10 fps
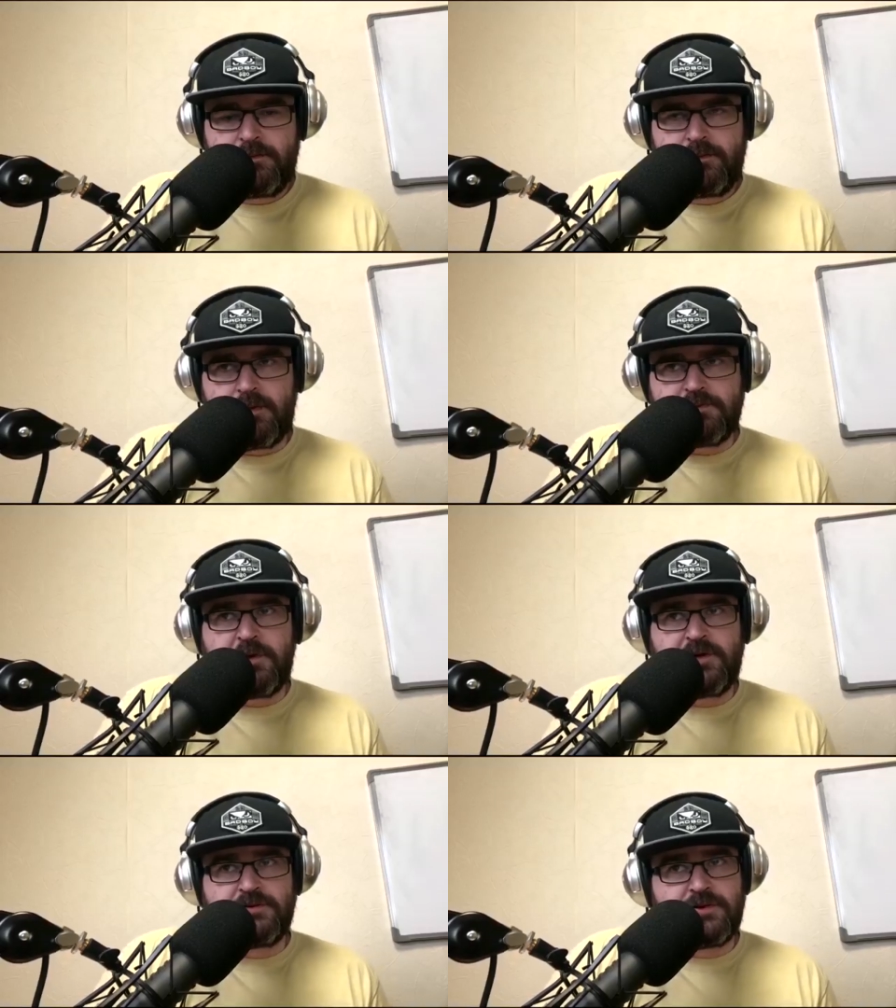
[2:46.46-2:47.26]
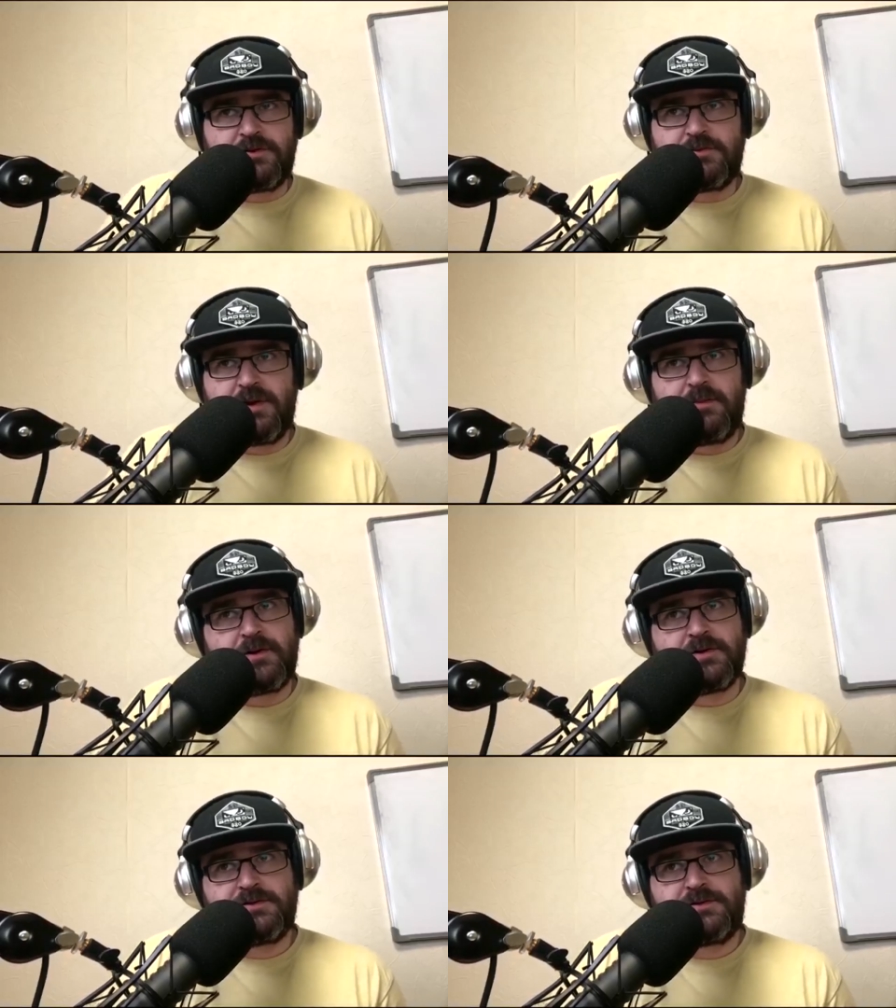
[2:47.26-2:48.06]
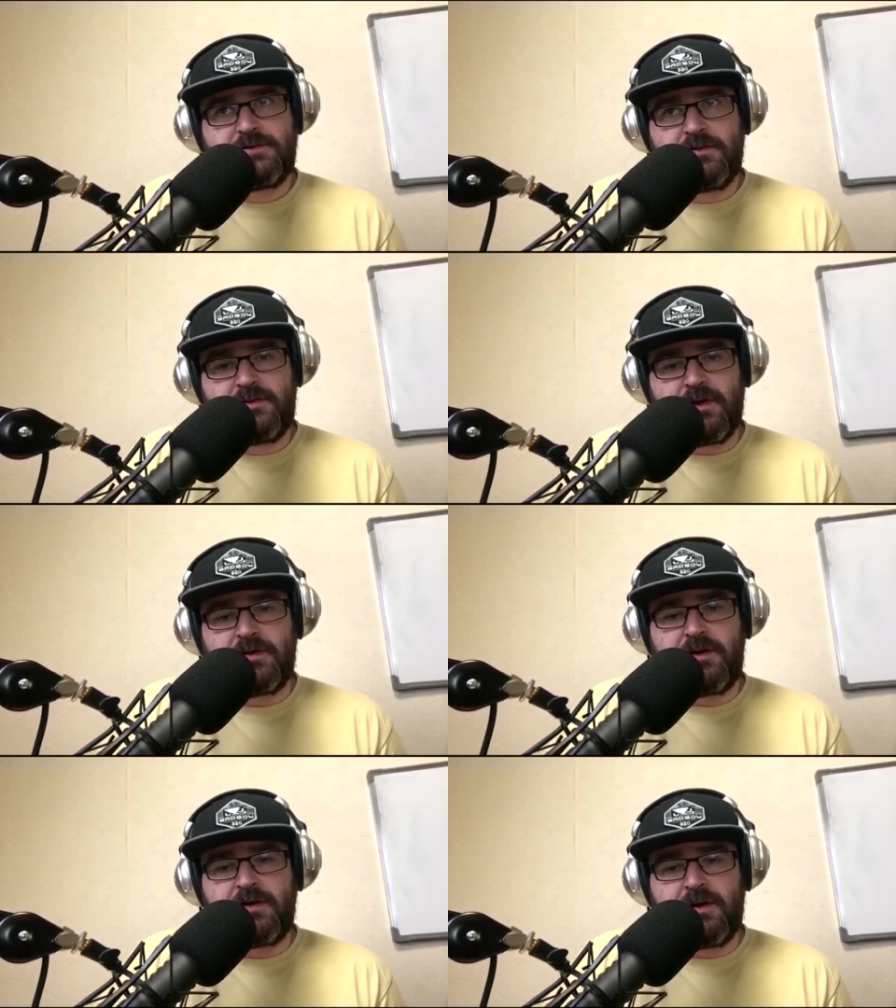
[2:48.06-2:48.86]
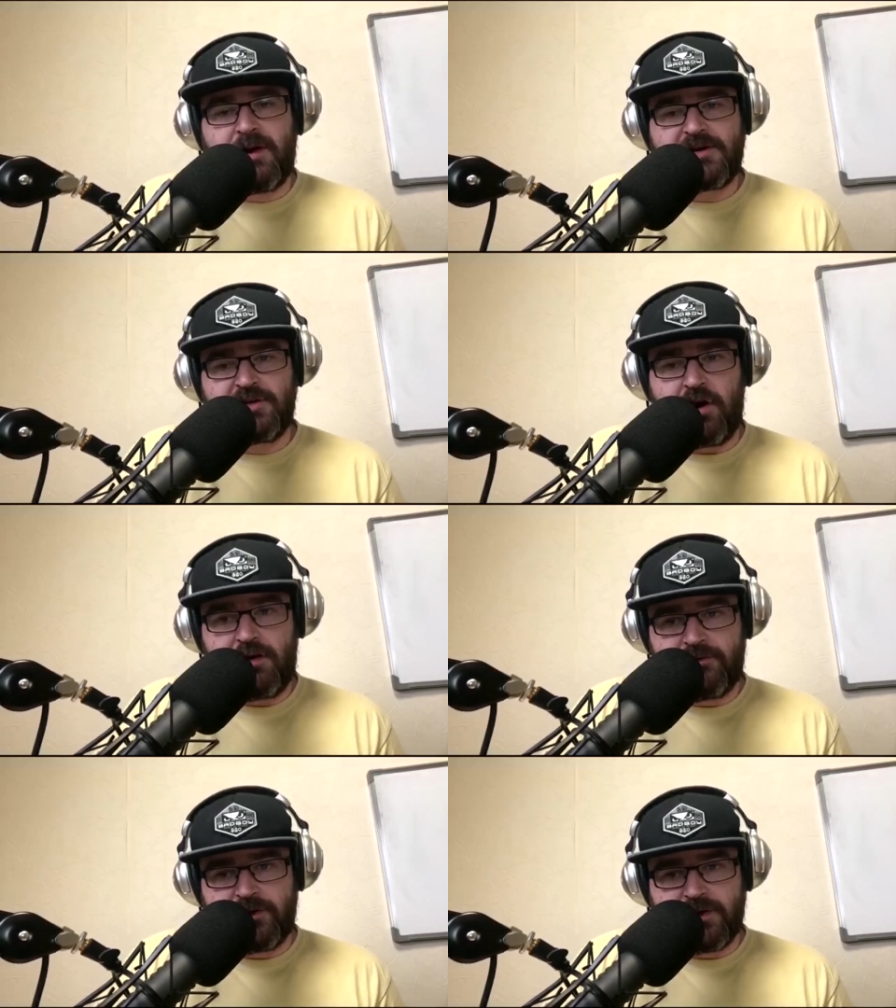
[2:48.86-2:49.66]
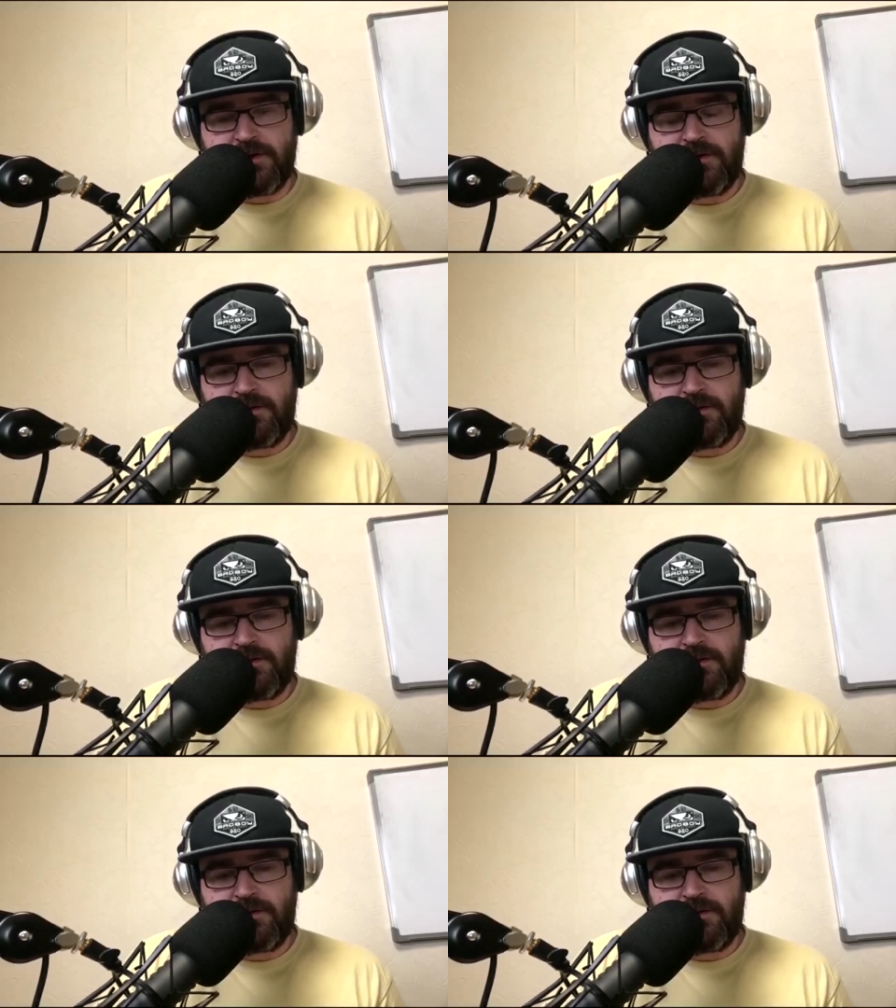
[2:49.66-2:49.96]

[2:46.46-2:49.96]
that was my concern as well, because they were actually offered it.